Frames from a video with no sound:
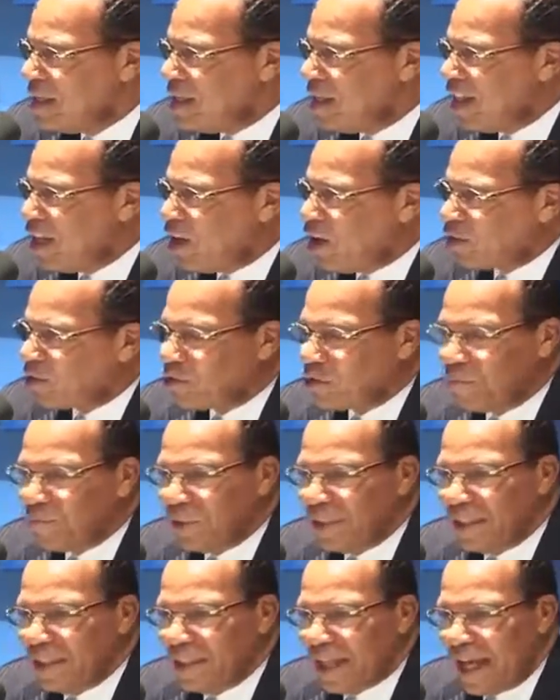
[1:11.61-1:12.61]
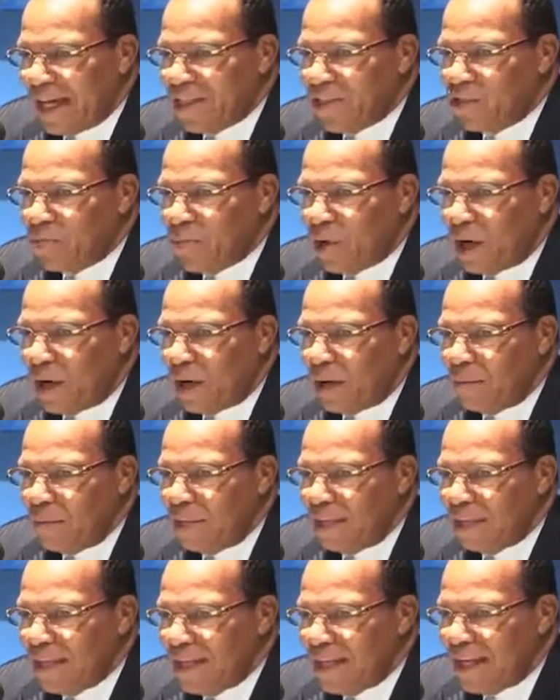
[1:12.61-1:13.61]
The Honorable Elijah
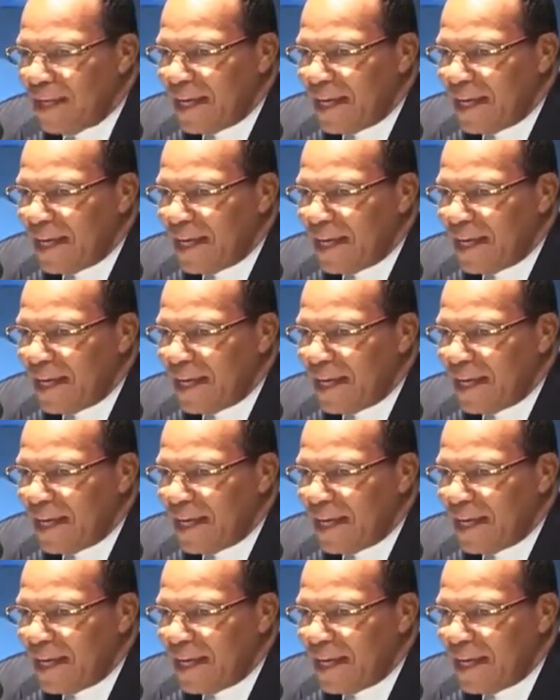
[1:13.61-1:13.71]
Muhammad